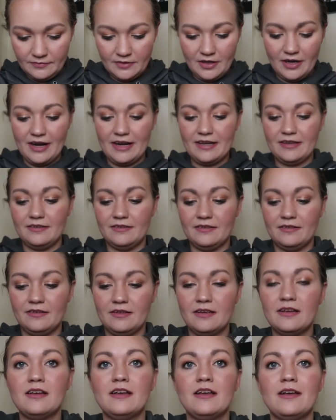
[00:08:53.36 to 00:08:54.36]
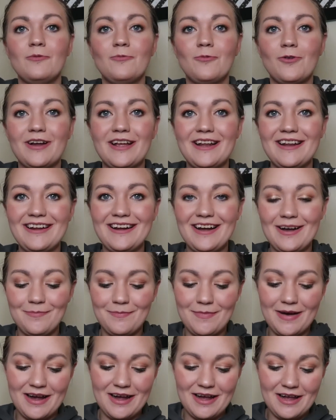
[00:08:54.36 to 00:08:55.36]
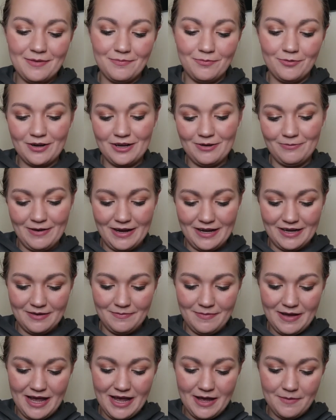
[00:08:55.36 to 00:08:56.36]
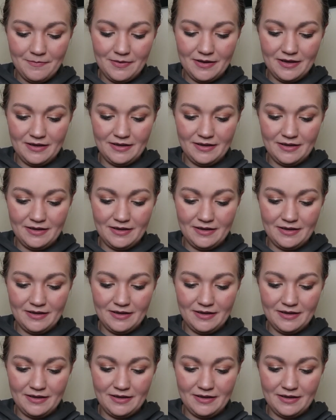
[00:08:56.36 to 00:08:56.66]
All right, we're getting up my Pretty Random app,